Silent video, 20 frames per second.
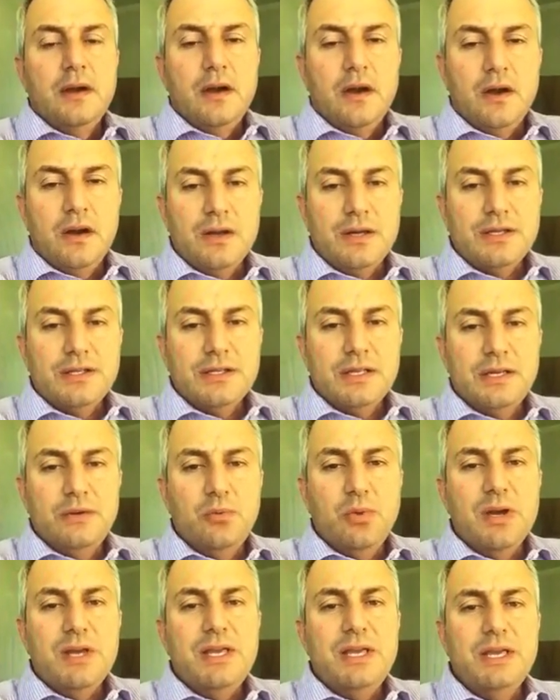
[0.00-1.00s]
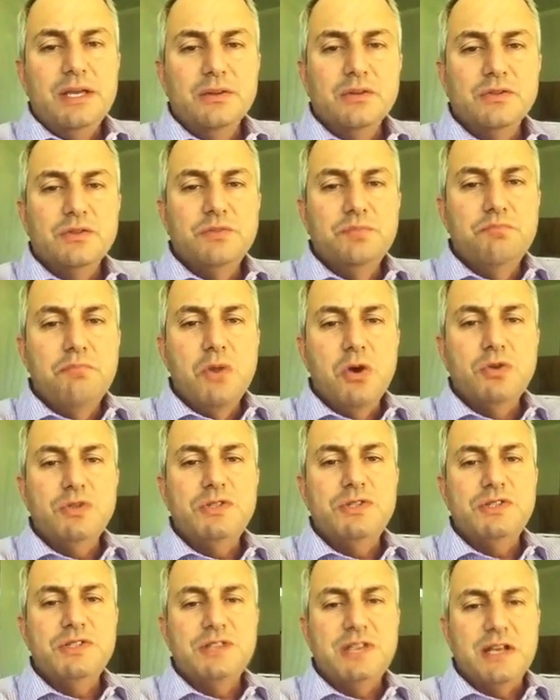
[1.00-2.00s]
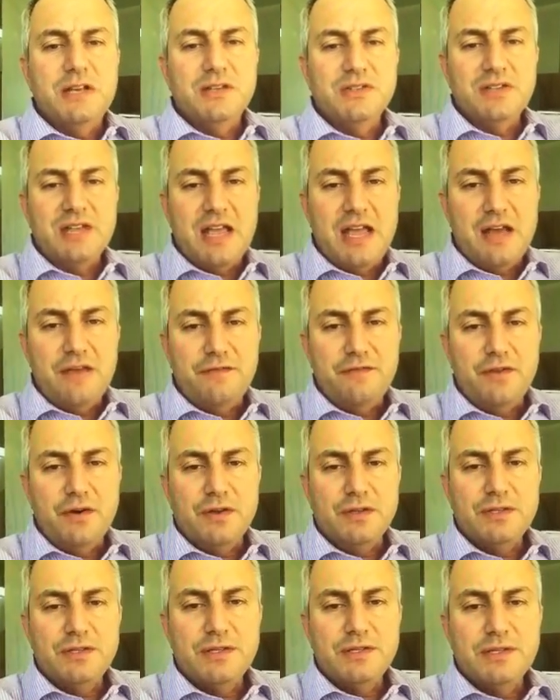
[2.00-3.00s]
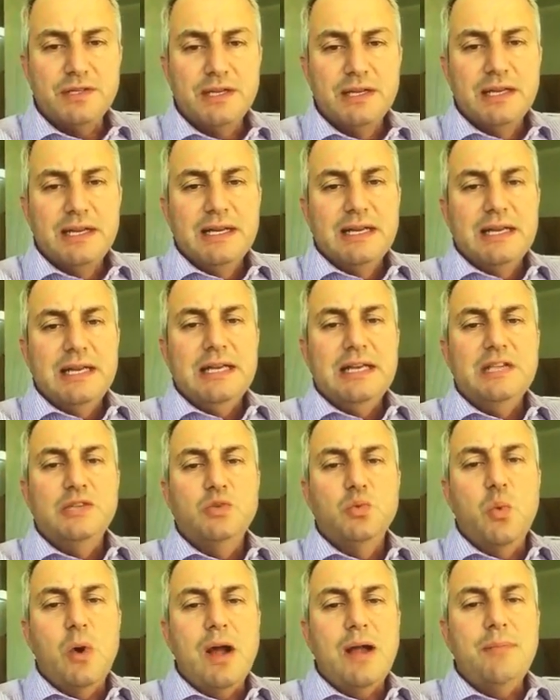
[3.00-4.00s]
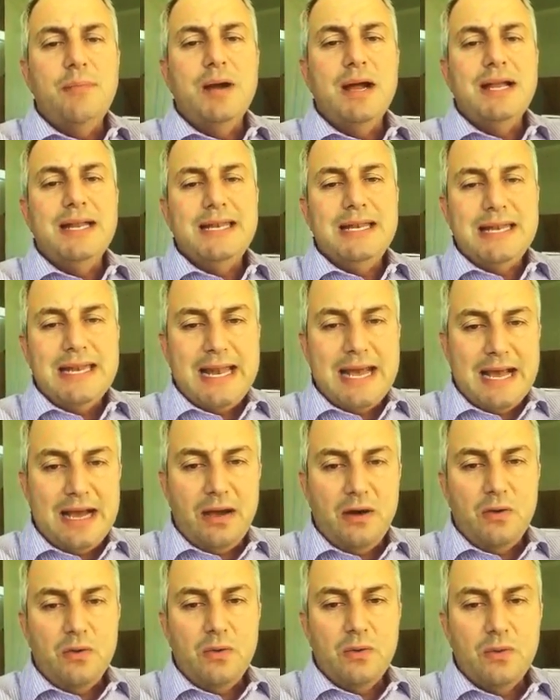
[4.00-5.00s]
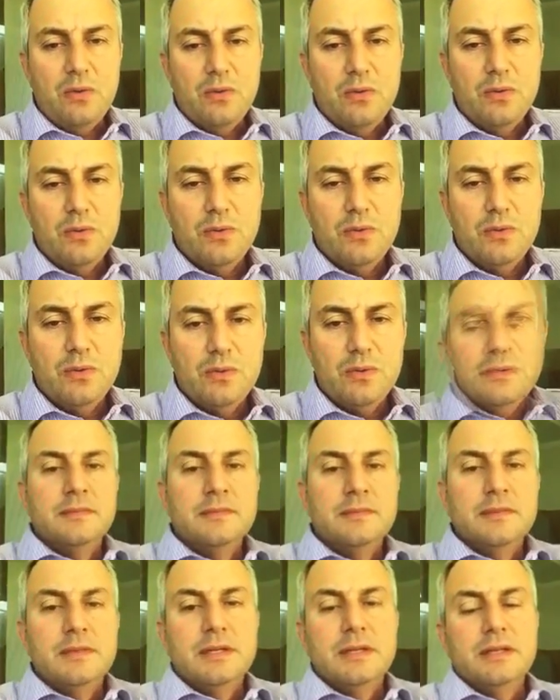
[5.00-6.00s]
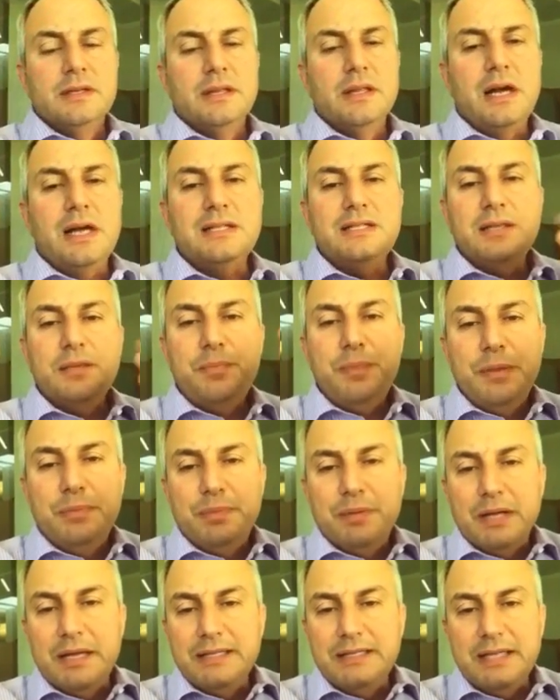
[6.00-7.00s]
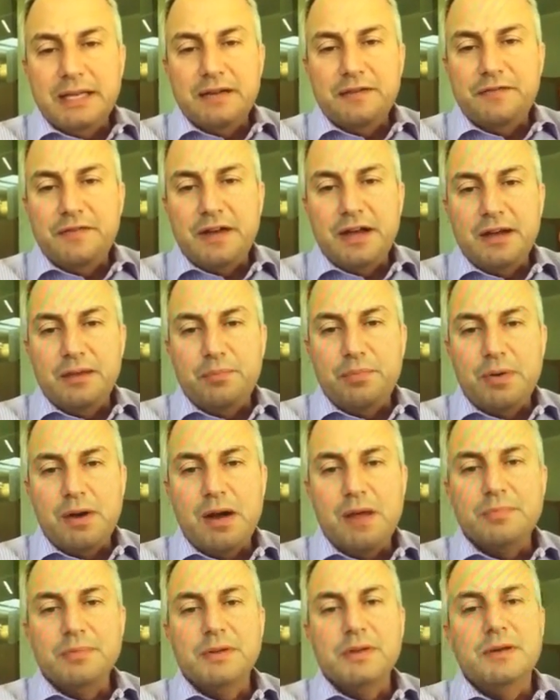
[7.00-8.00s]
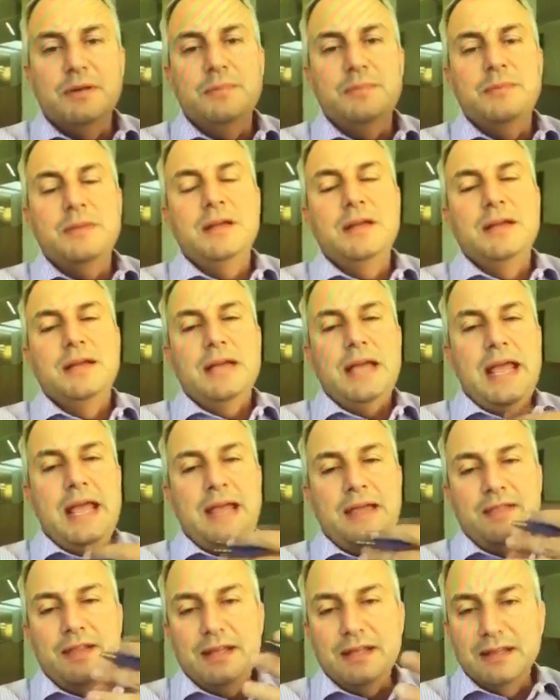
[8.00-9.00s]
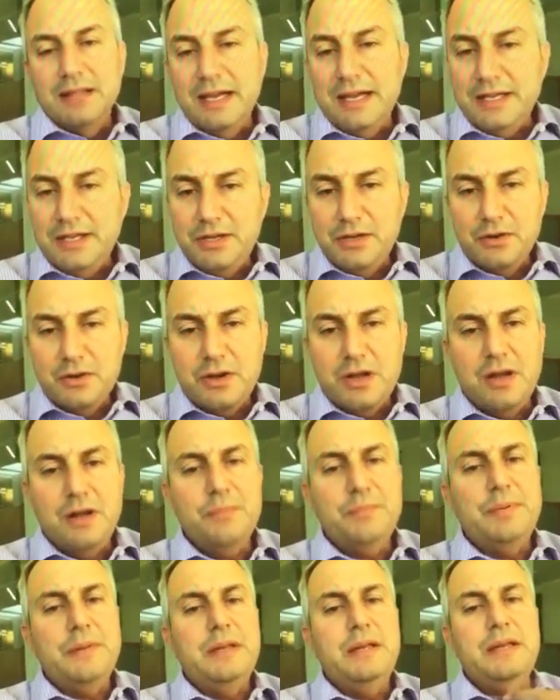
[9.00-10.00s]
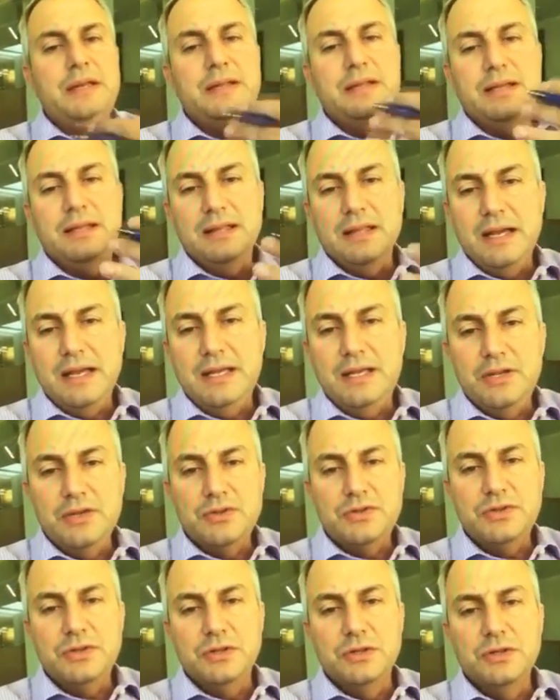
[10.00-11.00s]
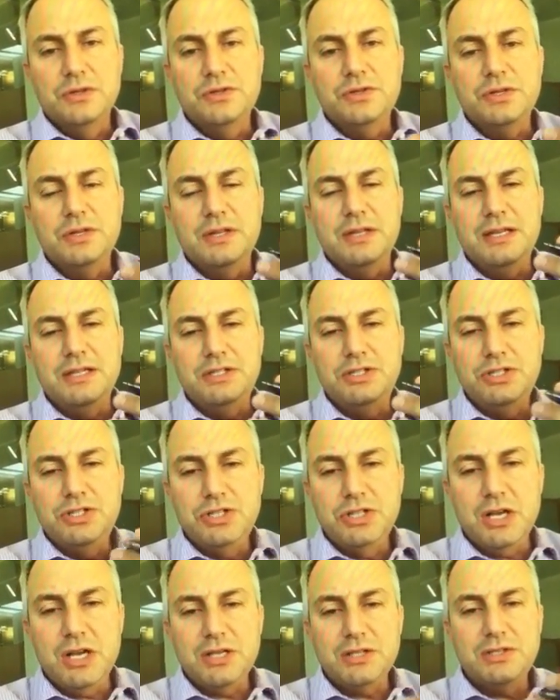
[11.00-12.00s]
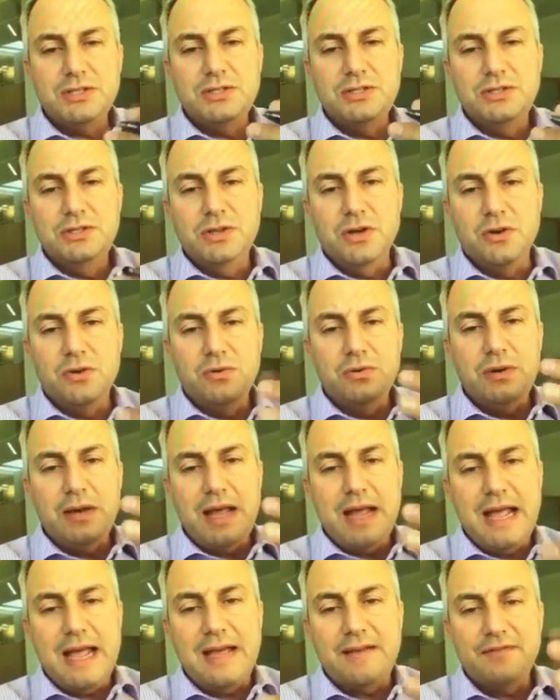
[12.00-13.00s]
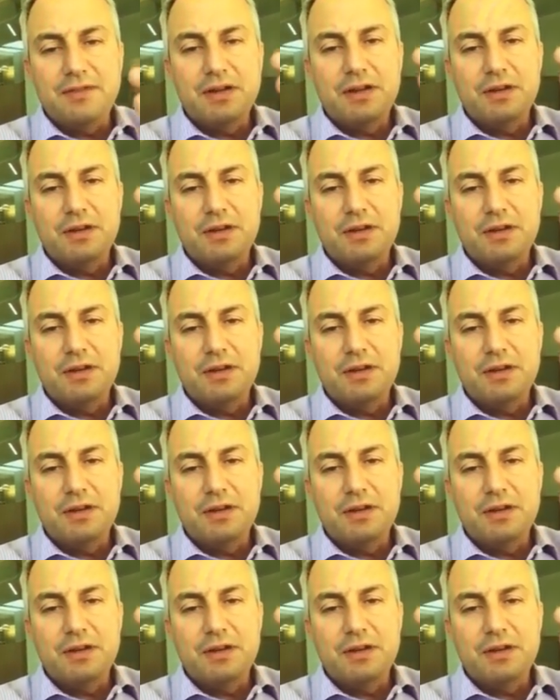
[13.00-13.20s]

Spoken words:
Honestly, what kills most sales efforts is why buy now. Lots of people identify a problem and they like your company and they like your solution. They just don't have a